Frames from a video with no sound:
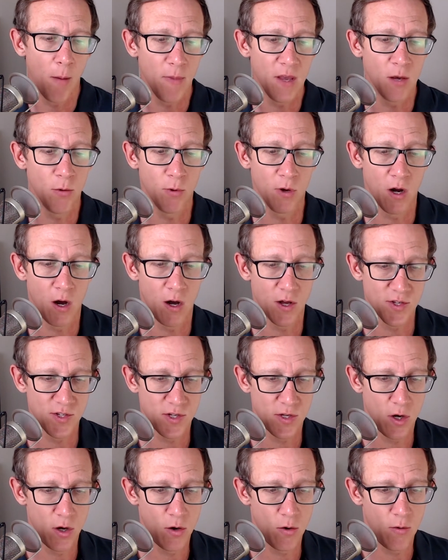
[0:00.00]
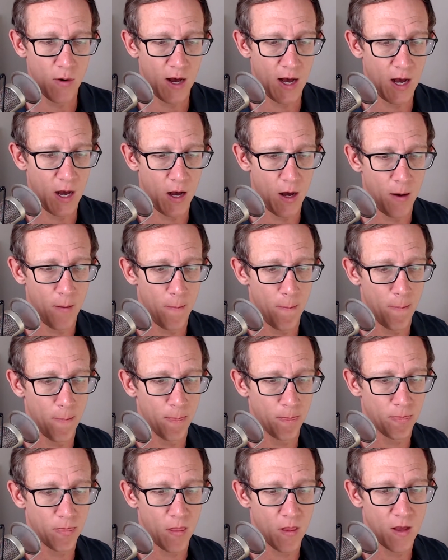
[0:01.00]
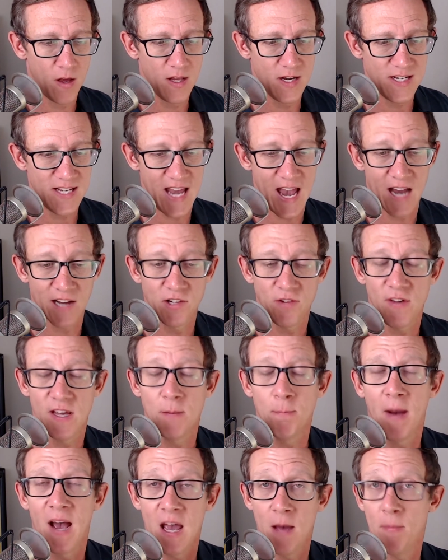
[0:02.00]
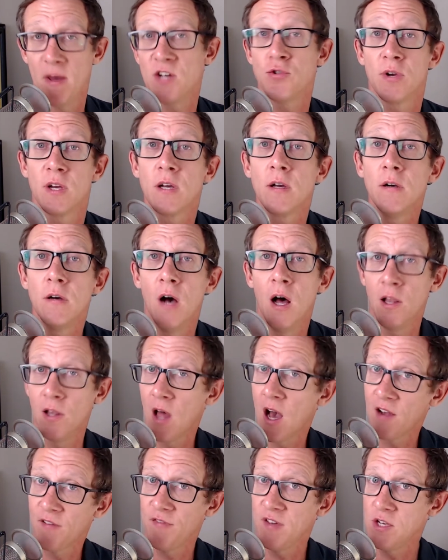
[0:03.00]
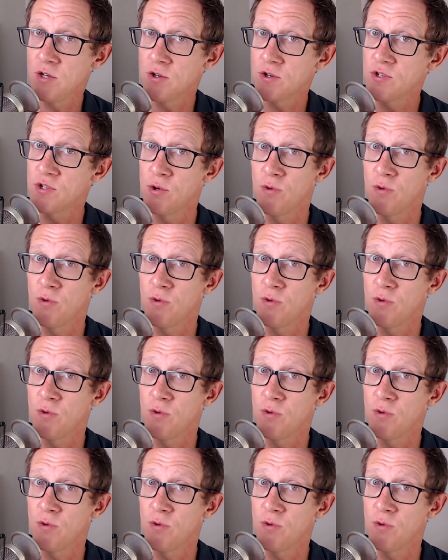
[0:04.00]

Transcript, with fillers: It would also... deactivate biometric unlock features.